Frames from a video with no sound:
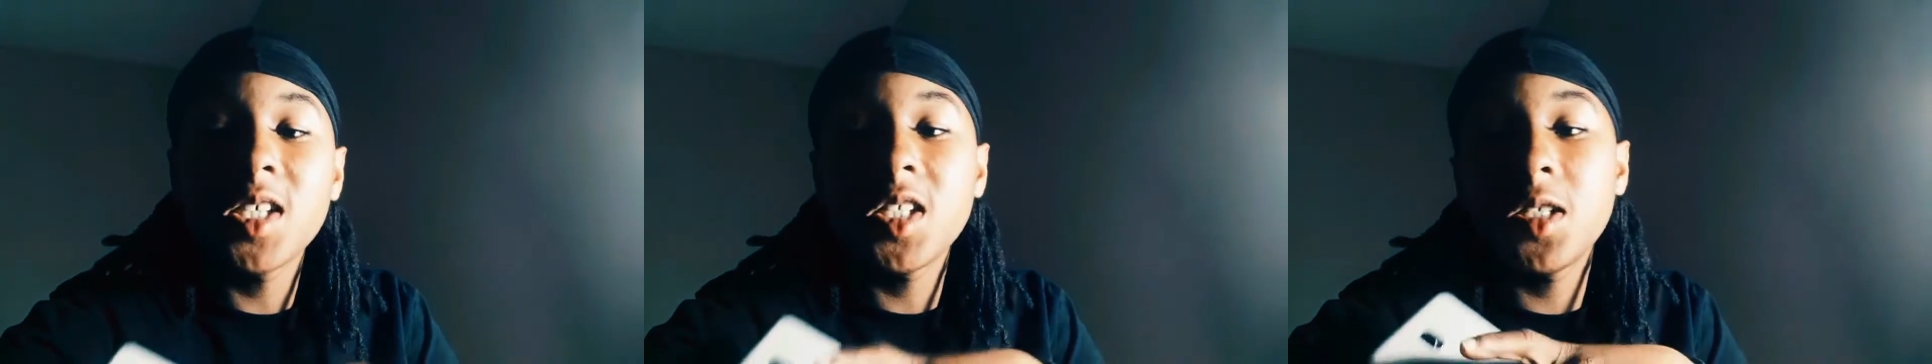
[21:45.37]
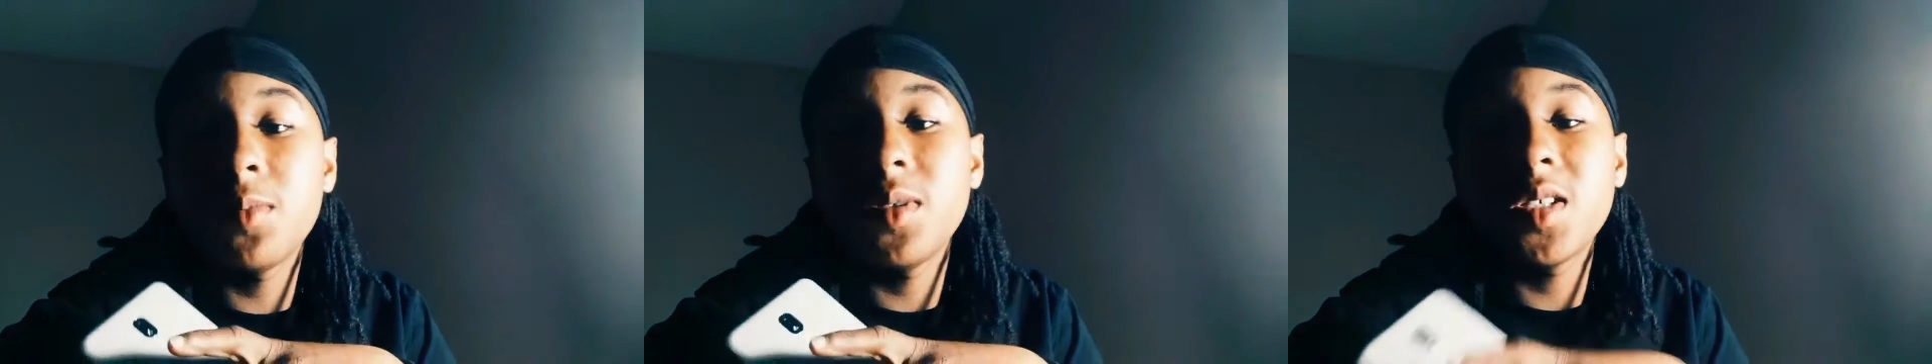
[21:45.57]

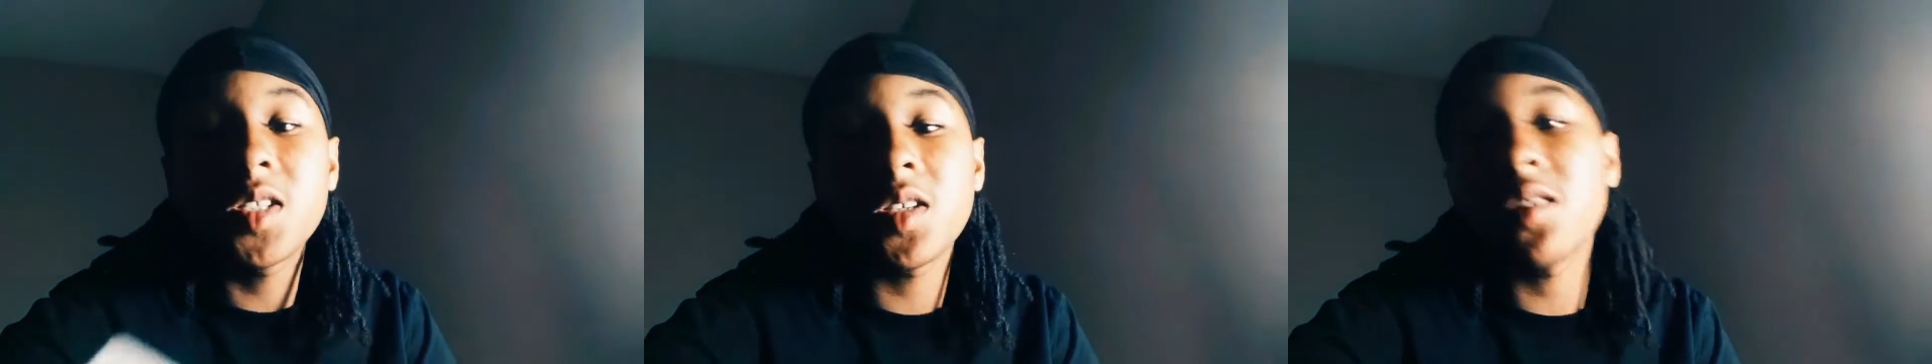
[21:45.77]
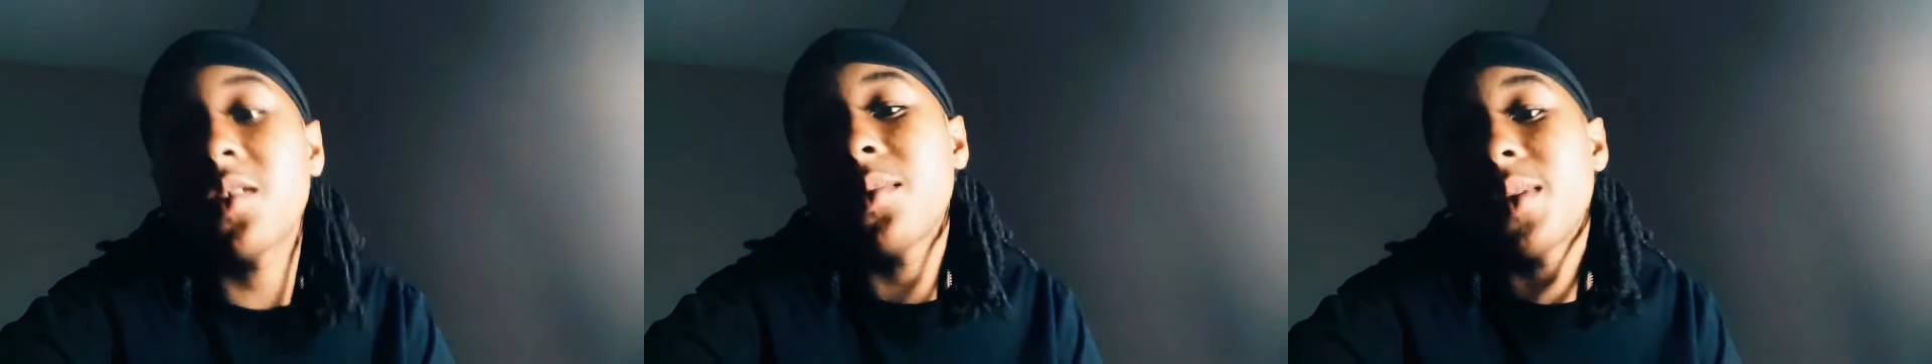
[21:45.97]
She be
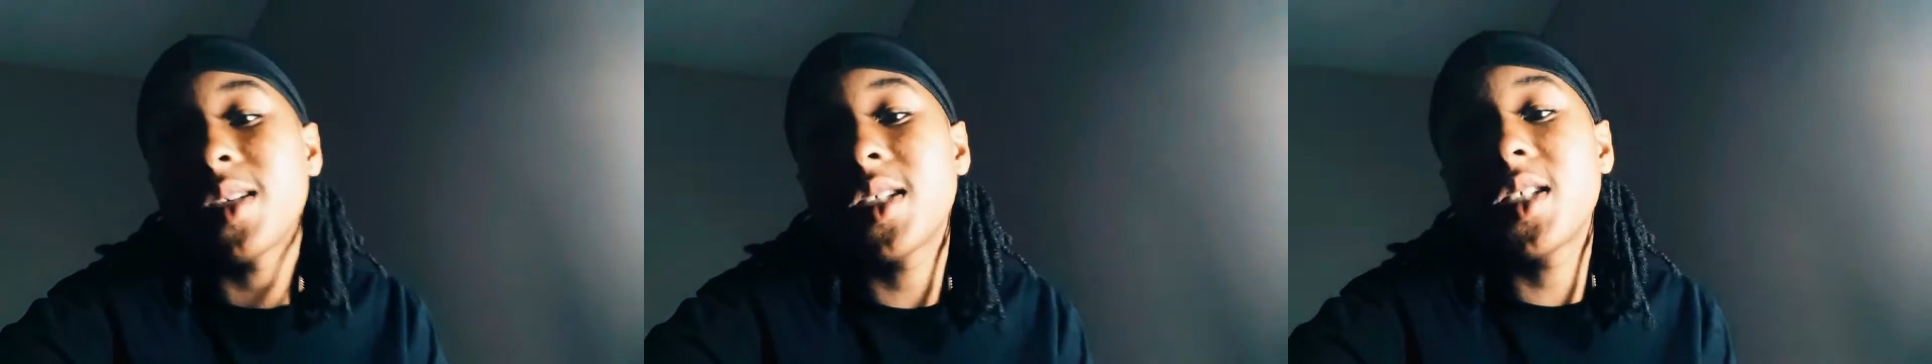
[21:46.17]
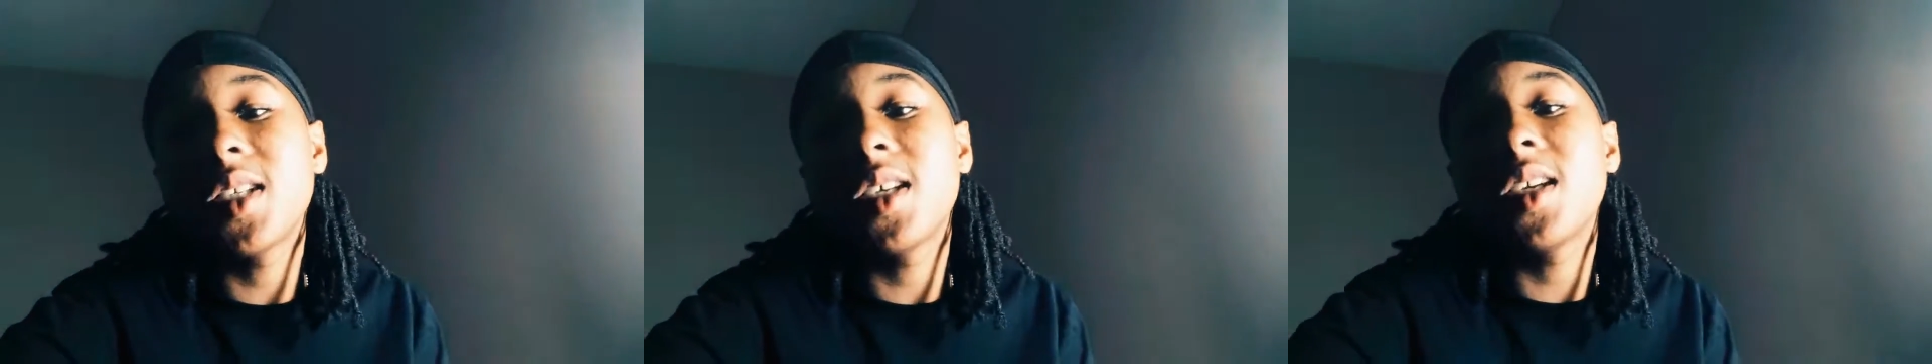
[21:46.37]
sharing
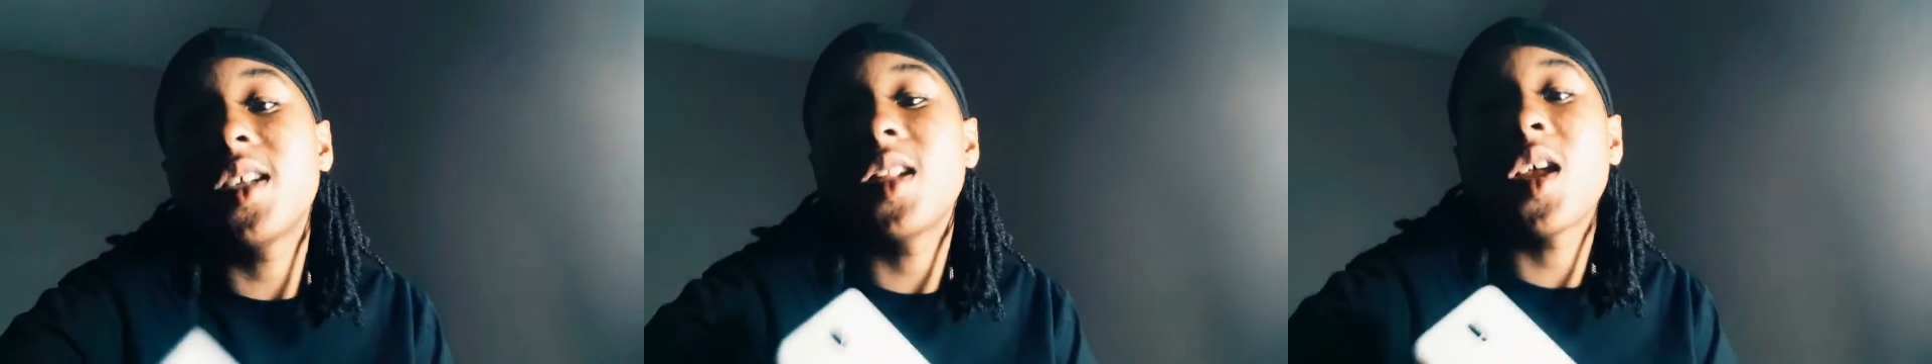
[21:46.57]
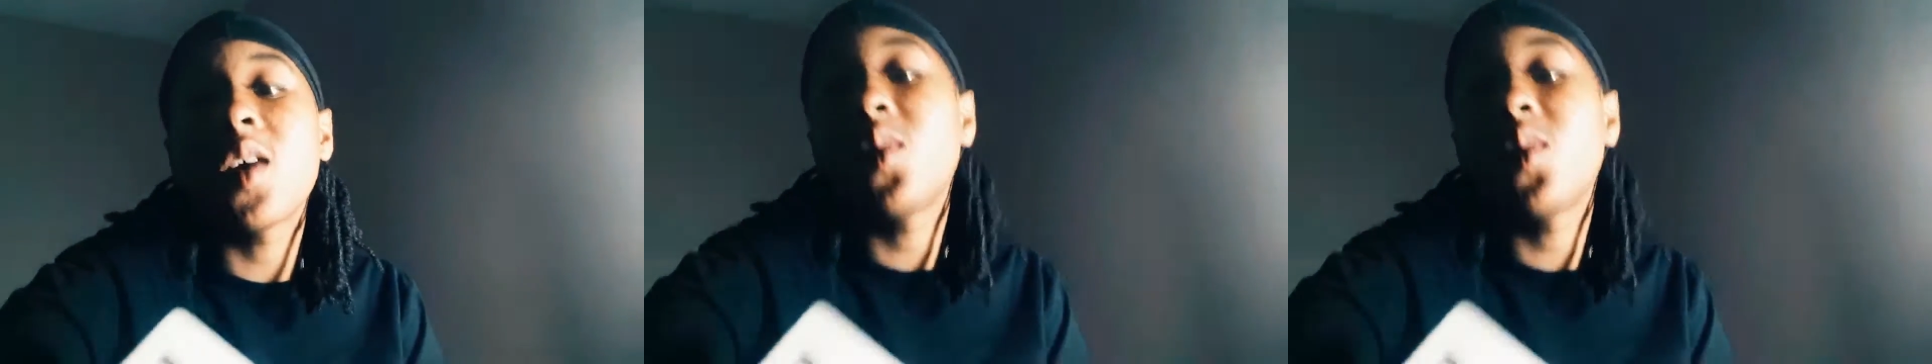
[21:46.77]
my shit and